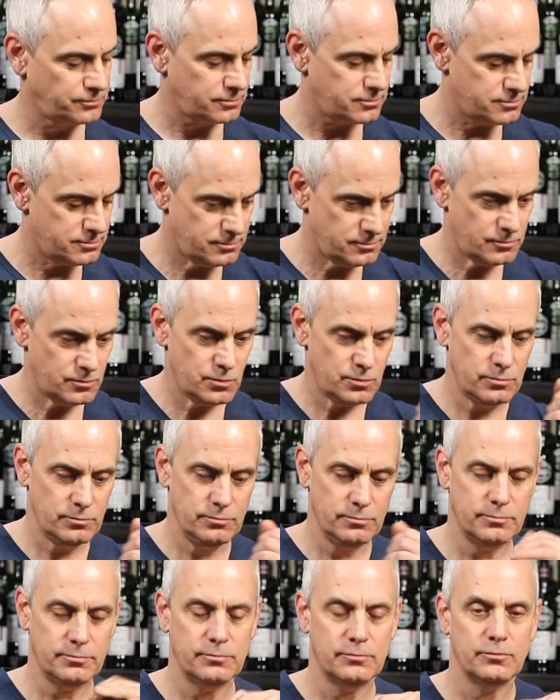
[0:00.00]

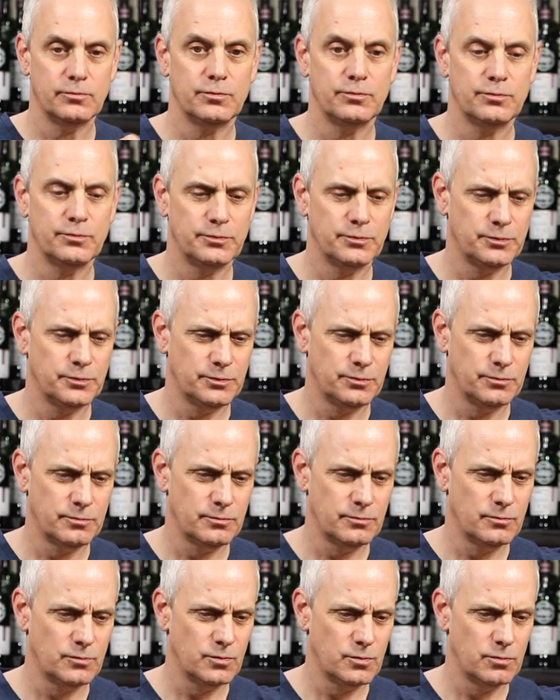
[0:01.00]

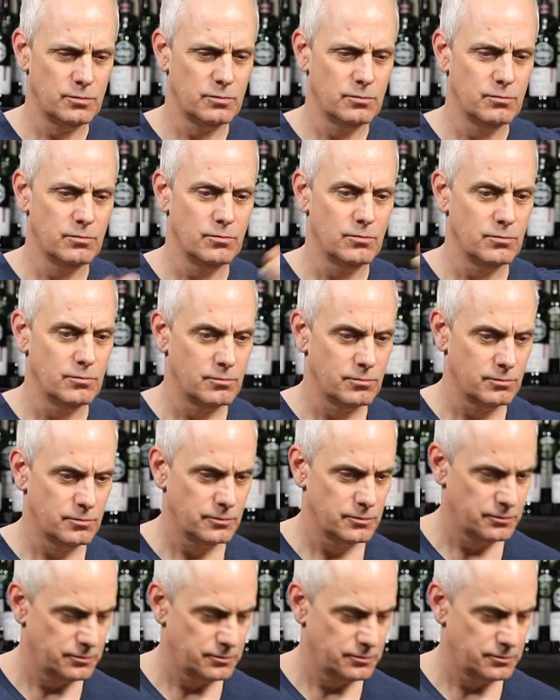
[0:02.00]
(silence)